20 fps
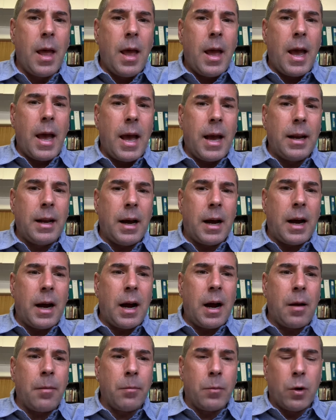And
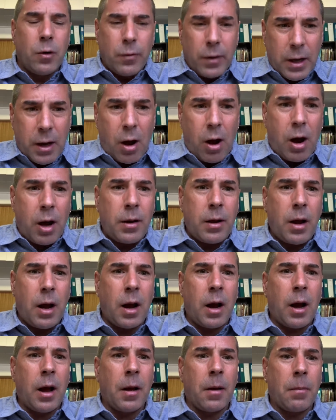moving
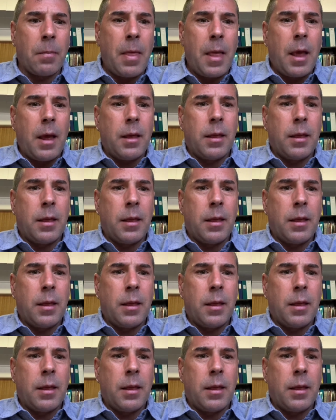on,